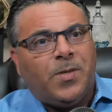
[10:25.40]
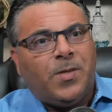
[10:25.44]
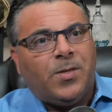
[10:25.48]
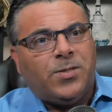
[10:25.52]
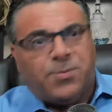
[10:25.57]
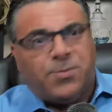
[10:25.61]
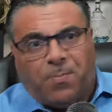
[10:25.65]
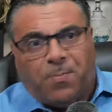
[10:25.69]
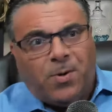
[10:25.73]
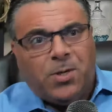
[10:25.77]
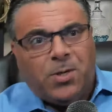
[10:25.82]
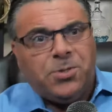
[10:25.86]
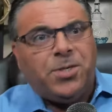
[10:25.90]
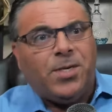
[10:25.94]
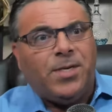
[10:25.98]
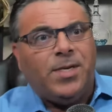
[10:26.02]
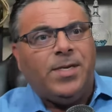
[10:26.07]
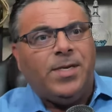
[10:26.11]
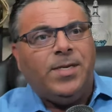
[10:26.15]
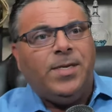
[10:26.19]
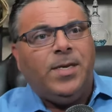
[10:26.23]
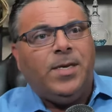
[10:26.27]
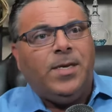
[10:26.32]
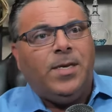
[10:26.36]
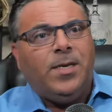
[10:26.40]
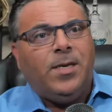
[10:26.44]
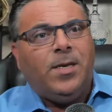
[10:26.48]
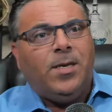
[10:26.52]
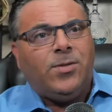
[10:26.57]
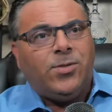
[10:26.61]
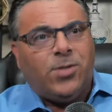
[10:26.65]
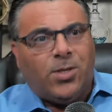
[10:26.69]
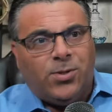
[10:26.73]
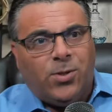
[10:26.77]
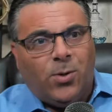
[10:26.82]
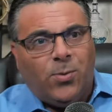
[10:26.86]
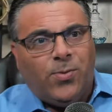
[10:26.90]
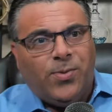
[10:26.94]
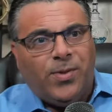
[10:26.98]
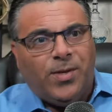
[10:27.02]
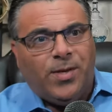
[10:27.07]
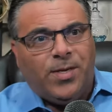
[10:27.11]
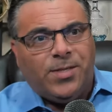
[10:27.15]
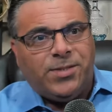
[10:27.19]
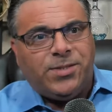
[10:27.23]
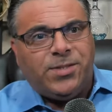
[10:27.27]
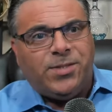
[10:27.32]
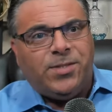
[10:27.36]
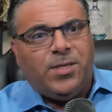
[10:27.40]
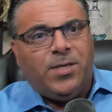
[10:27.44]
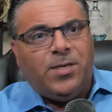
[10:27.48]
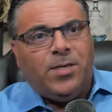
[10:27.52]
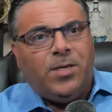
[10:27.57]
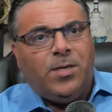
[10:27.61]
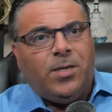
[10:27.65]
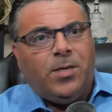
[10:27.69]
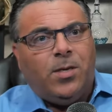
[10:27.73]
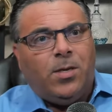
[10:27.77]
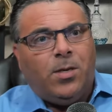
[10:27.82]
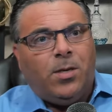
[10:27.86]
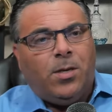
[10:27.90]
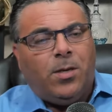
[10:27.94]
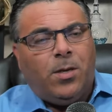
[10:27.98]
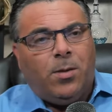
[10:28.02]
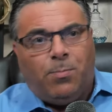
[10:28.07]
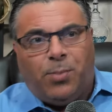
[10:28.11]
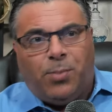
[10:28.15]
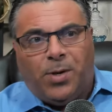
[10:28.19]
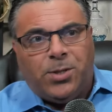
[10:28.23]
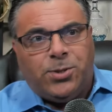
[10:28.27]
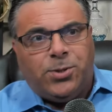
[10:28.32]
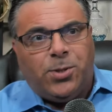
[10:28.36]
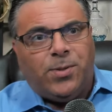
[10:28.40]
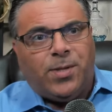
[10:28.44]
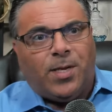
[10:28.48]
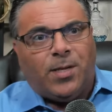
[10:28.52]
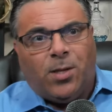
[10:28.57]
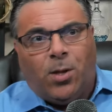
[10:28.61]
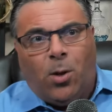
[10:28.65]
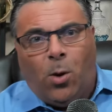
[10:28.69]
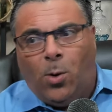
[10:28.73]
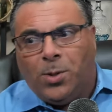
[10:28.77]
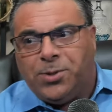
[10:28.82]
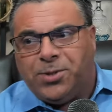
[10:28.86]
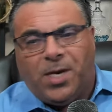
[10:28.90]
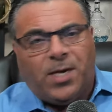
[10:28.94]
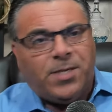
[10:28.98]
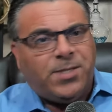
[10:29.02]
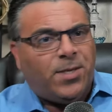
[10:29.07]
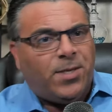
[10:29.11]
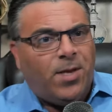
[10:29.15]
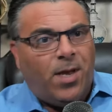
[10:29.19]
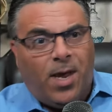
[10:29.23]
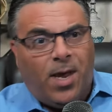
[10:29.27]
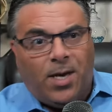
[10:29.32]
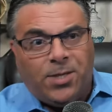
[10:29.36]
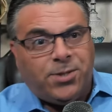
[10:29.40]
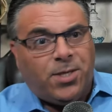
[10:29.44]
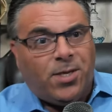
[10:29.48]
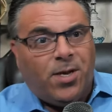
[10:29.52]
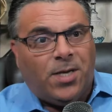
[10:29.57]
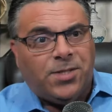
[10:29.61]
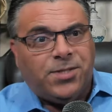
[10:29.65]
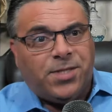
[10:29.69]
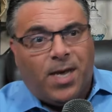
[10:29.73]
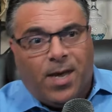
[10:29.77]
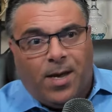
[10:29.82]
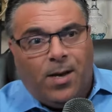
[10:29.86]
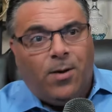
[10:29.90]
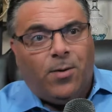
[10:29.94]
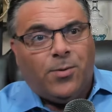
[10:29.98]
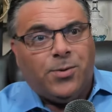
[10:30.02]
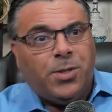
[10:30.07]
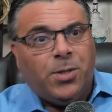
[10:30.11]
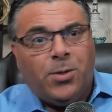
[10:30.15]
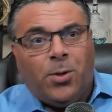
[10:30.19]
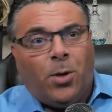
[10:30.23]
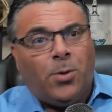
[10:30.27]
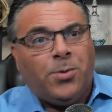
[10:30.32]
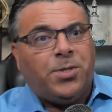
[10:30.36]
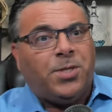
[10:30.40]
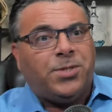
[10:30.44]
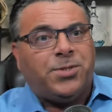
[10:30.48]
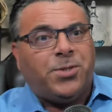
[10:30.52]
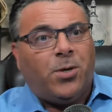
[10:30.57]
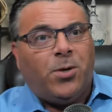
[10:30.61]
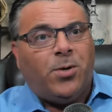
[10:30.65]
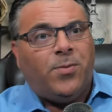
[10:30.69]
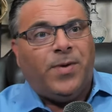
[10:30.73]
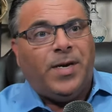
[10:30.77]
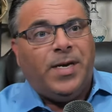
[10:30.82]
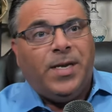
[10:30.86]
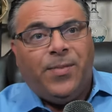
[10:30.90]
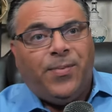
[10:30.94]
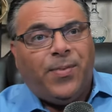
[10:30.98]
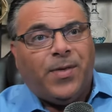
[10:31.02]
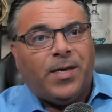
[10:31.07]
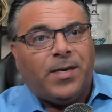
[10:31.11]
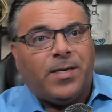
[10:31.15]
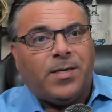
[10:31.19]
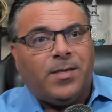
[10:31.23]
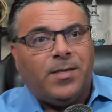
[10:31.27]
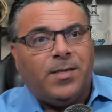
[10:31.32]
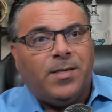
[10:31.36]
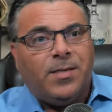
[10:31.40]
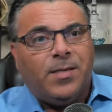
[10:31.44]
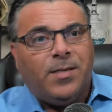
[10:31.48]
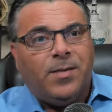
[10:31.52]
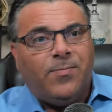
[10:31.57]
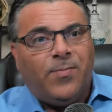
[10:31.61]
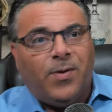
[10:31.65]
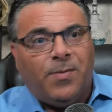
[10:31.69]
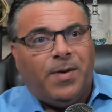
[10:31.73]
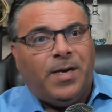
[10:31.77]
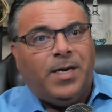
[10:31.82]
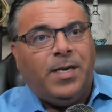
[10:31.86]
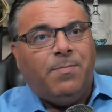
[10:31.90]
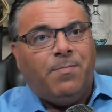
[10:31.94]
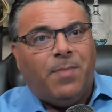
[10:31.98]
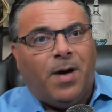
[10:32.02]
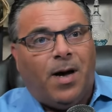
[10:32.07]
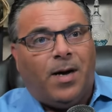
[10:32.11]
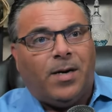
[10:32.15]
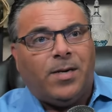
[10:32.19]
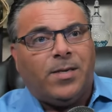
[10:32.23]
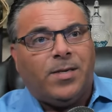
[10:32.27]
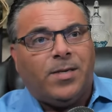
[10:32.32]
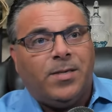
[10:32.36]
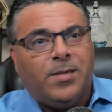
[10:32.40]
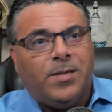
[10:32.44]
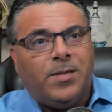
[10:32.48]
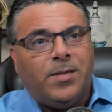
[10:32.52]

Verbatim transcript: spiritually to do this. It brings you the lowest echelons of hell. You don't deserve anything from anybody.